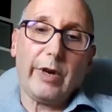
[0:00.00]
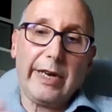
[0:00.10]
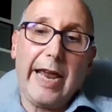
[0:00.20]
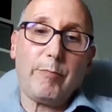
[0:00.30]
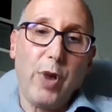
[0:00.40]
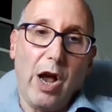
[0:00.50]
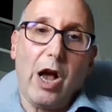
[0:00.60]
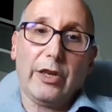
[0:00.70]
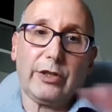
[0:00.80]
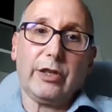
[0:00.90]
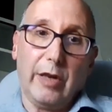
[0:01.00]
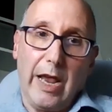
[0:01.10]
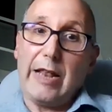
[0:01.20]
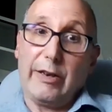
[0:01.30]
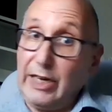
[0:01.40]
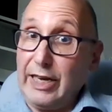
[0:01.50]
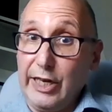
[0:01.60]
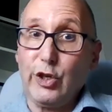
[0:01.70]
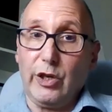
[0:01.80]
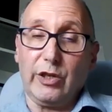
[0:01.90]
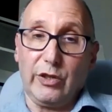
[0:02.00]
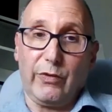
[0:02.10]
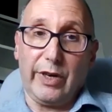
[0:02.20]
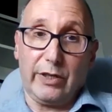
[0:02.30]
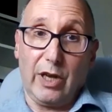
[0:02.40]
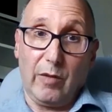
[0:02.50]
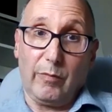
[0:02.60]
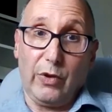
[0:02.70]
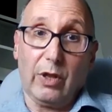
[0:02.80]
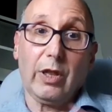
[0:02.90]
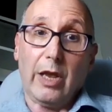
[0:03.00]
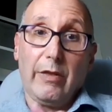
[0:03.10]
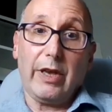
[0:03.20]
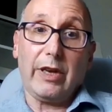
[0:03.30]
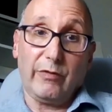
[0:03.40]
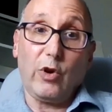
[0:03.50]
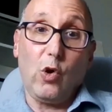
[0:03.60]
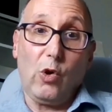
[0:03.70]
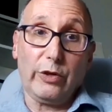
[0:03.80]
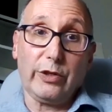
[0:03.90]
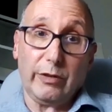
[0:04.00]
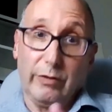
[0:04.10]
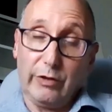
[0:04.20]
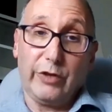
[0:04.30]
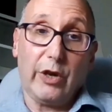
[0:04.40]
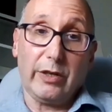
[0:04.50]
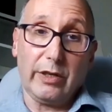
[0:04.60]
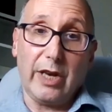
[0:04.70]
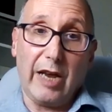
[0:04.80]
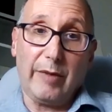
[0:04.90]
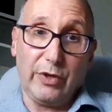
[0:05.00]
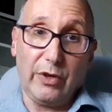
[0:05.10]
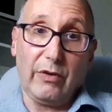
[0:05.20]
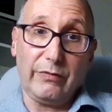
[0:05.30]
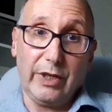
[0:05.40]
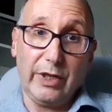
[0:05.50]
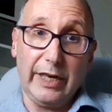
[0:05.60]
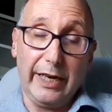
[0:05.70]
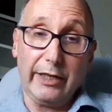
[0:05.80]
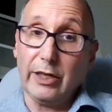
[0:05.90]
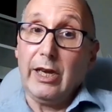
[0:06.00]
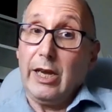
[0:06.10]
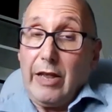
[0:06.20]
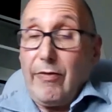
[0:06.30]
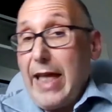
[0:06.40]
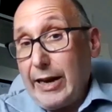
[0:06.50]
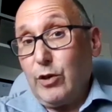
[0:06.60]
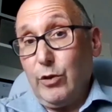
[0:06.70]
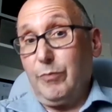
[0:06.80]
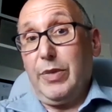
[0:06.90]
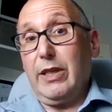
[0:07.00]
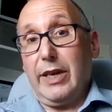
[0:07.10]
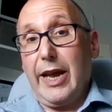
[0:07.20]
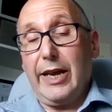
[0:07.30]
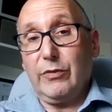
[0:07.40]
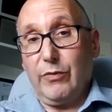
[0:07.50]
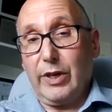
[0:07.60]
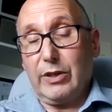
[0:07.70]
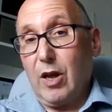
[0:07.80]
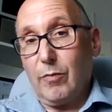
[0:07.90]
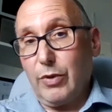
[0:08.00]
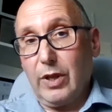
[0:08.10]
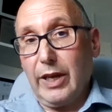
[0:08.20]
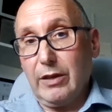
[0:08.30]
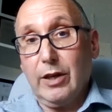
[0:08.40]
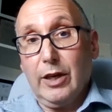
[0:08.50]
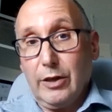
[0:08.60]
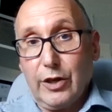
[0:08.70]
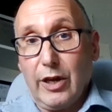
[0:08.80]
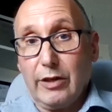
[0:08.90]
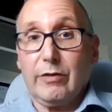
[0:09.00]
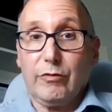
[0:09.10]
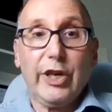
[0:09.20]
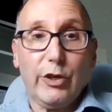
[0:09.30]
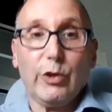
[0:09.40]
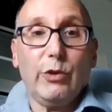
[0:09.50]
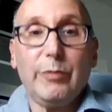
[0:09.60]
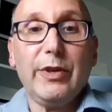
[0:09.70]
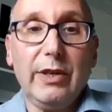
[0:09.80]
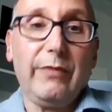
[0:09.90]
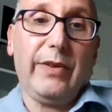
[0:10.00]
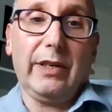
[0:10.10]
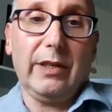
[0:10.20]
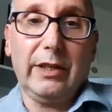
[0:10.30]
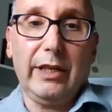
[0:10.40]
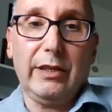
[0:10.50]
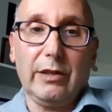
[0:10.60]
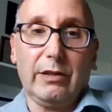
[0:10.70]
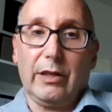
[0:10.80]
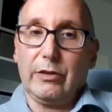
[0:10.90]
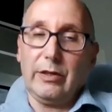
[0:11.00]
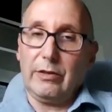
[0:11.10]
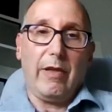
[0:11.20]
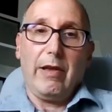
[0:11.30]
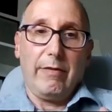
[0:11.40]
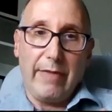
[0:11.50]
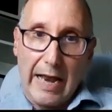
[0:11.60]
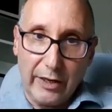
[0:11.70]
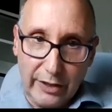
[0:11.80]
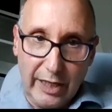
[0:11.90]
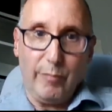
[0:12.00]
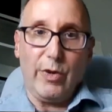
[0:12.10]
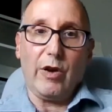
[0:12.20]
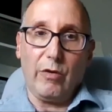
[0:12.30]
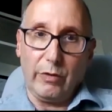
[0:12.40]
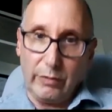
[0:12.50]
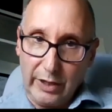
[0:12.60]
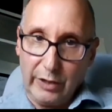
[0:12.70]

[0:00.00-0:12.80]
get past deletions, for example, that have caused certain types of disease. And that could be the case, for example, in certain tissue-specific diseases, such as thalassemia or